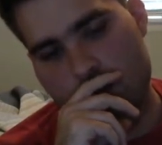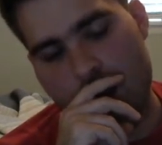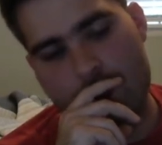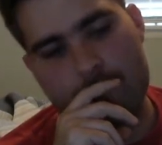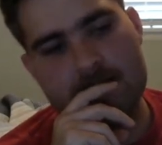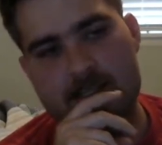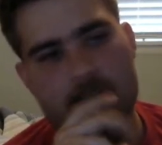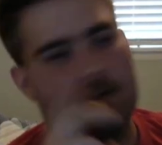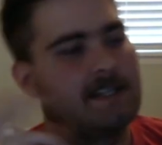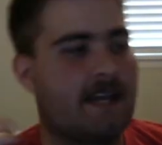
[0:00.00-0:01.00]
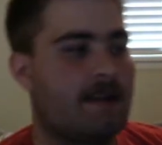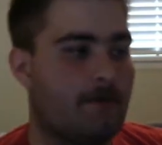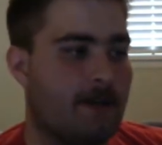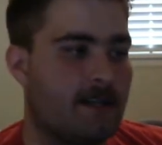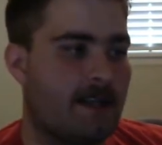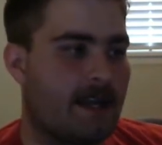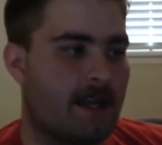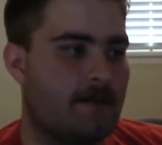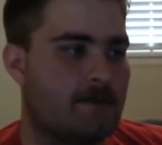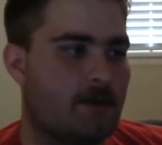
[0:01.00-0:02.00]
I'm being serious, I completed that
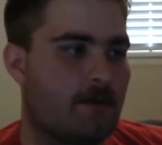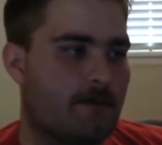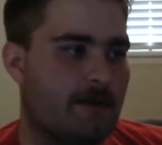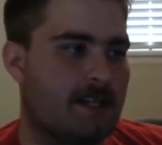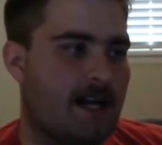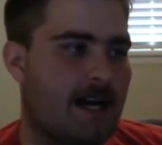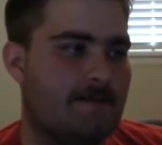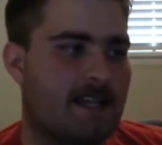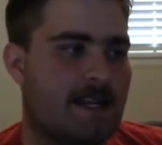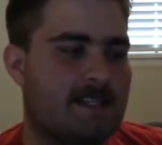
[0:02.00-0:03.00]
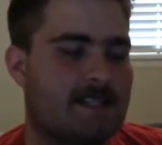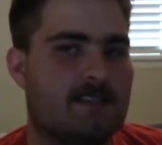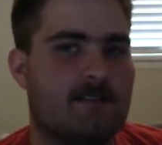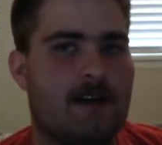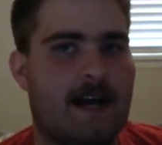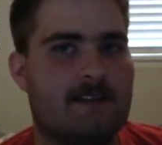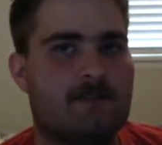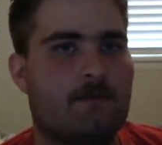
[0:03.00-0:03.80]
game 2 or 3 times, and I still had to